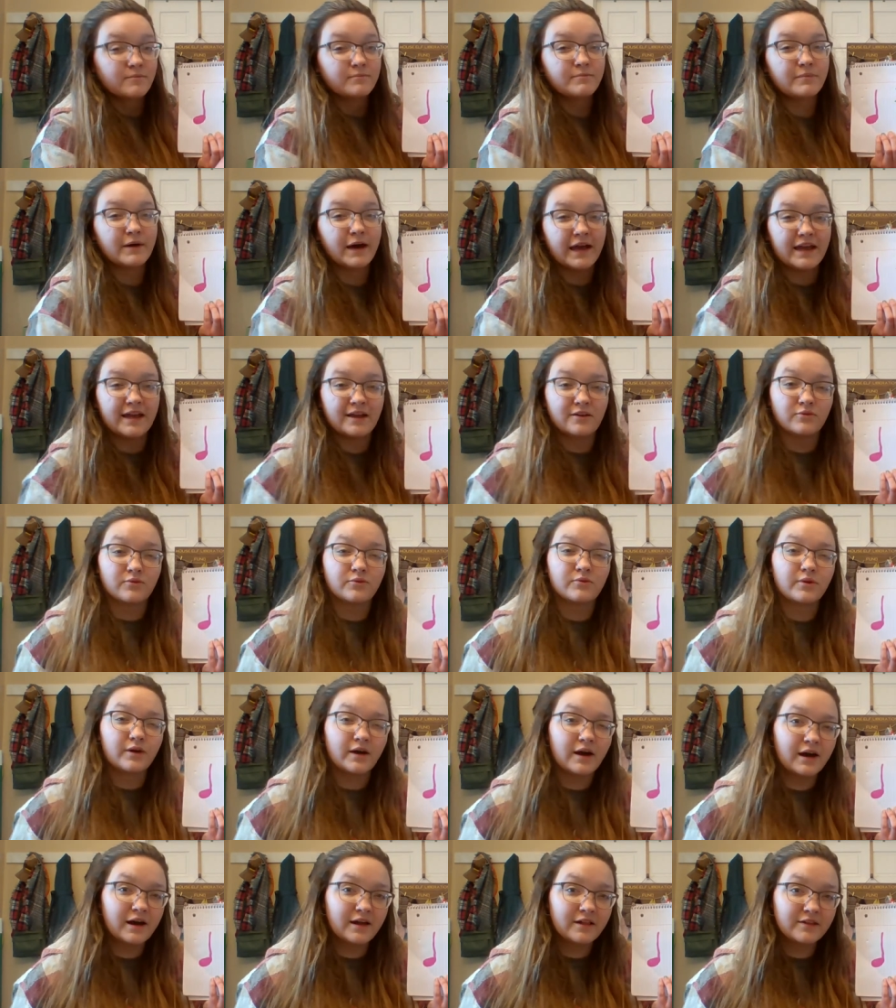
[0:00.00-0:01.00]
but in
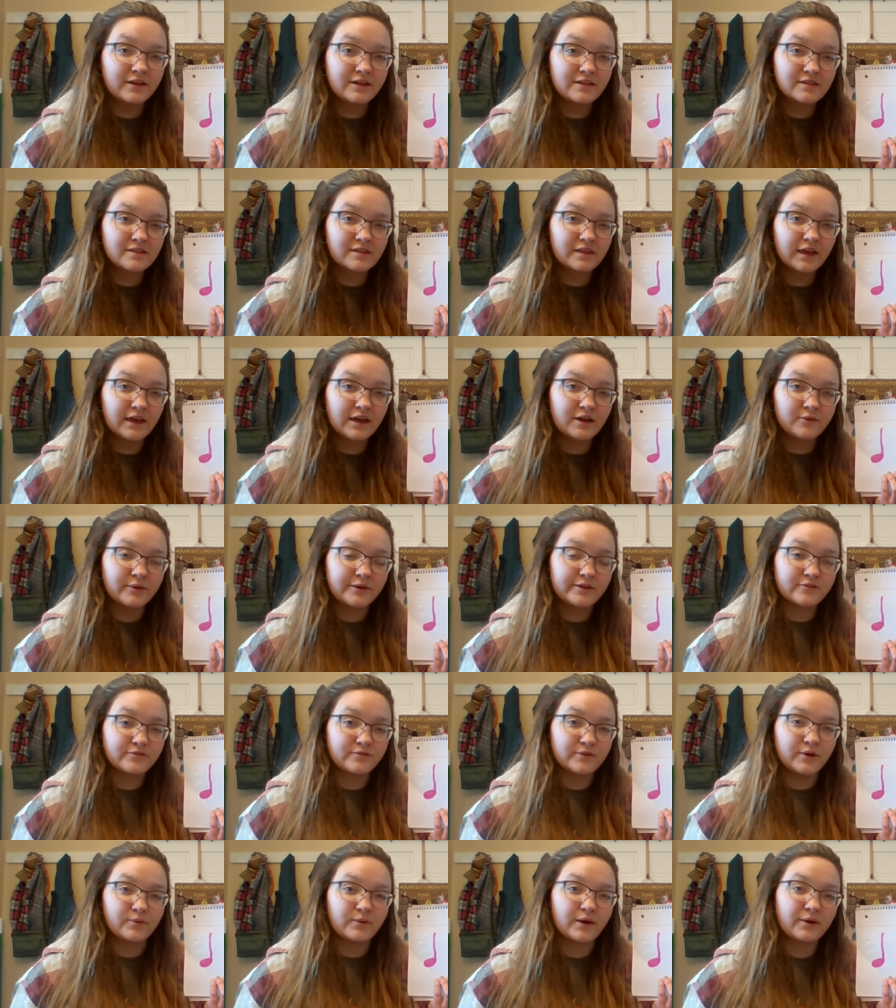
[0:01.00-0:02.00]
Rollins language,
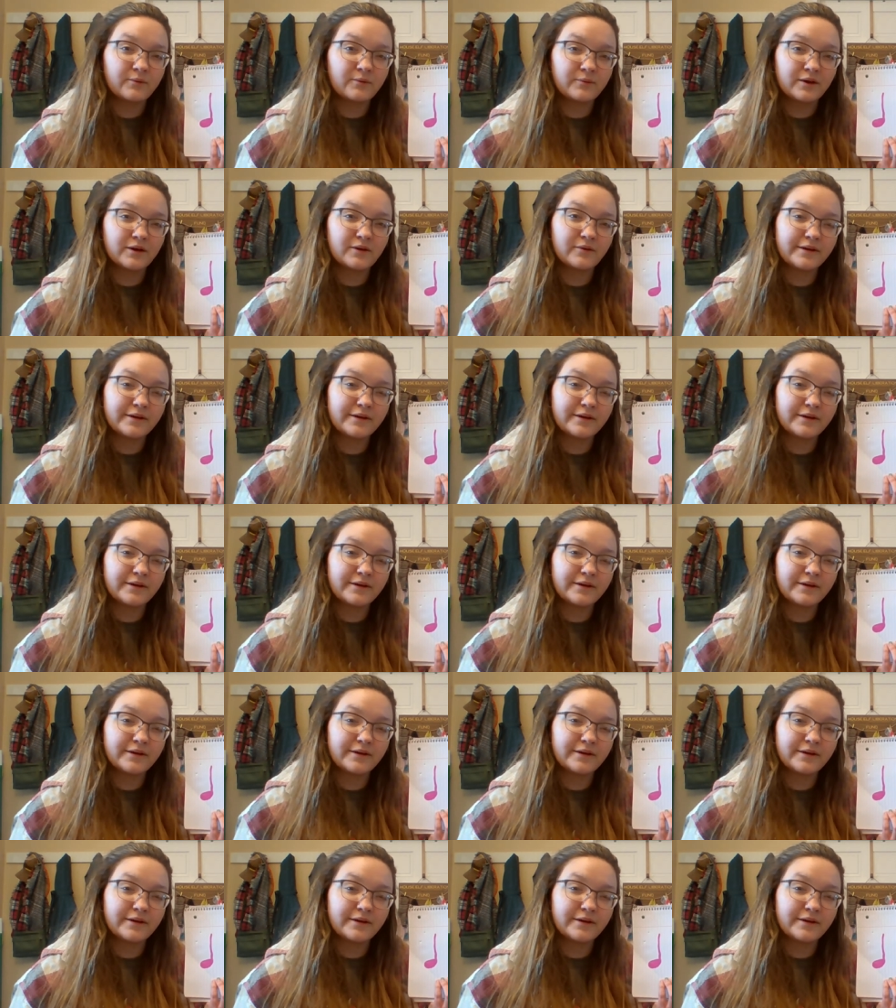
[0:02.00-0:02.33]
for what we're